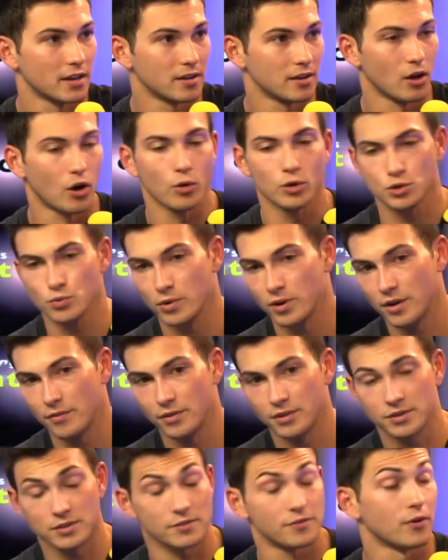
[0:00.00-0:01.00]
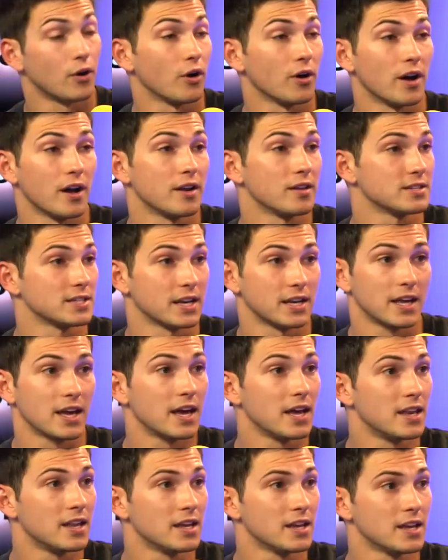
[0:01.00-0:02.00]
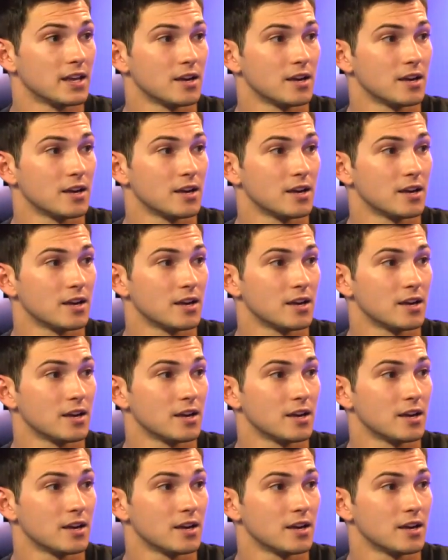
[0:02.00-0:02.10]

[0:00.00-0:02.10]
and I'll always read everything as far ahead as I get.